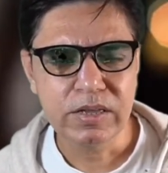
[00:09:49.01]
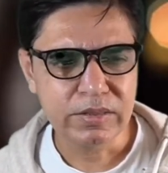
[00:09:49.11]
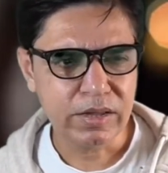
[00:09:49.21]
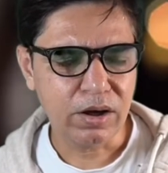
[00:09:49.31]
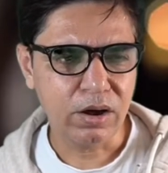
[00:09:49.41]

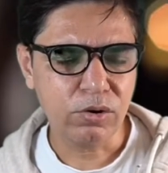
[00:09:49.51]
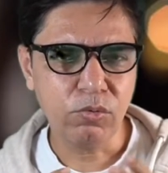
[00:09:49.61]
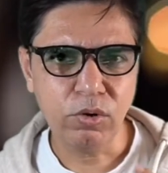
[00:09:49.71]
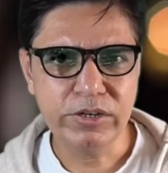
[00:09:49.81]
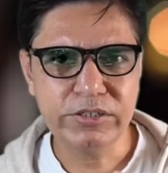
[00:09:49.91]
There are
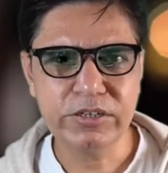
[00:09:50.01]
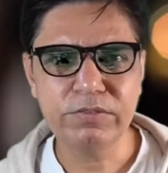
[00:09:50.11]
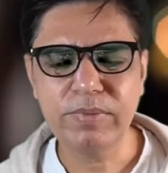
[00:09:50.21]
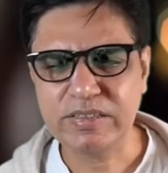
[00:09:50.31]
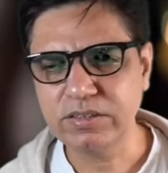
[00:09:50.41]
qualitative
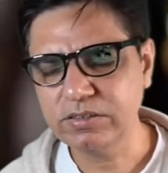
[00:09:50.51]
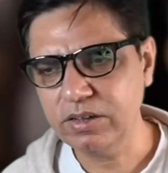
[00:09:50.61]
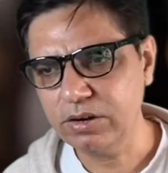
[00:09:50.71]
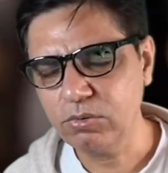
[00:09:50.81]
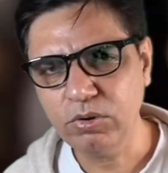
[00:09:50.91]
methods, there
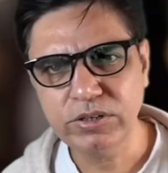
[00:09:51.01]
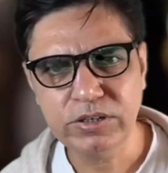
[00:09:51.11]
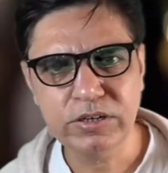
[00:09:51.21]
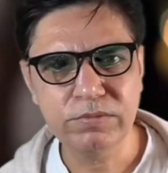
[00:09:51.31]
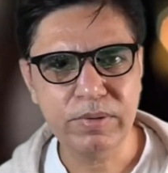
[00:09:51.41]
are
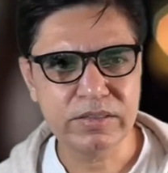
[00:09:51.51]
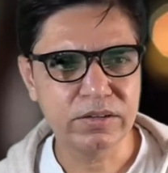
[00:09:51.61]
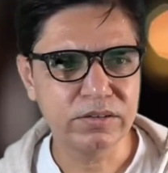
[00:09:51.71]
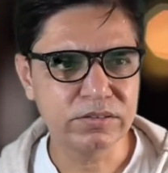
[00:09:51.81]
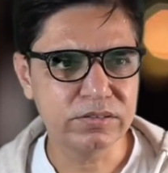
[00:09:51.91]
quantitative
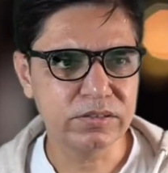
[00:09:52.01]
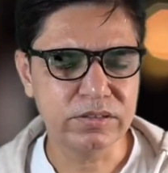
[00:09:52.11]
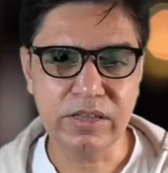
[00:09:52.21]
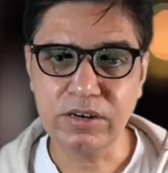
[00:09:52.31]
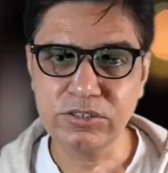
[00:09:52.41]
methods,
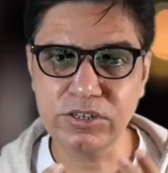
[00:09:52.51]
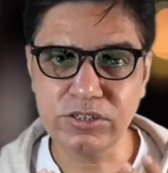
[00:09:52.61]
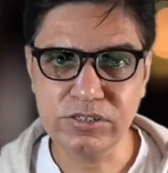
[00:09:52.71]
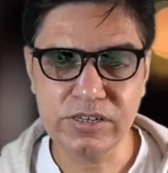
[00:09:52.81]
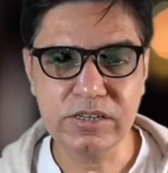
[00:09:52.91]
there are
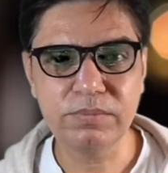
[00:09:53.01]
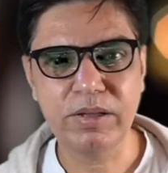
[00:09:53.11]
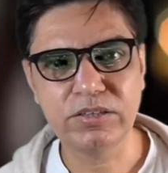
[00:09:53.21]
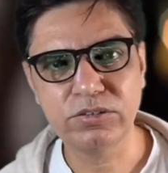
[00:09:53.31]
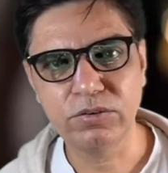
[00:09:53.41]
statistical
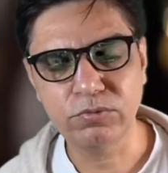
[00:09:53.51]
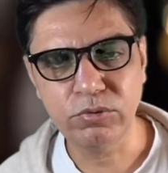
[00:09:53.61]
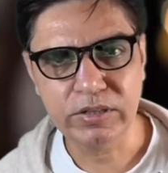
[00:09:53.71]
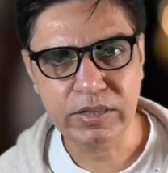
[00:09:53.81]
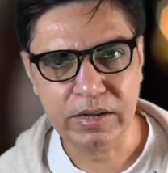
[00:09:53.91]
methods of
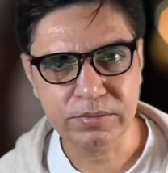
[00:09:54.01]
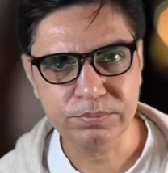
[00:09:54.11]
doing that.